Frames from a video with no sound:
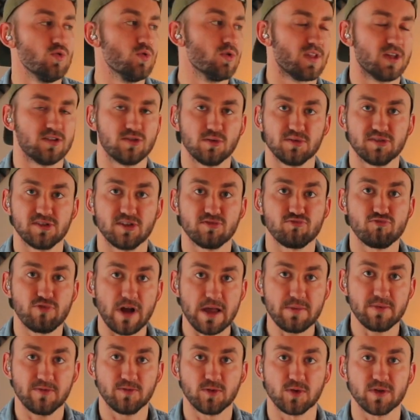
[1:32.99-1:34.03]
So it's just right
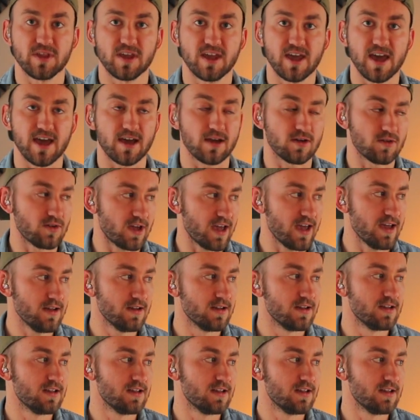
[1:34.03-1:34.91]
before the kick, okay?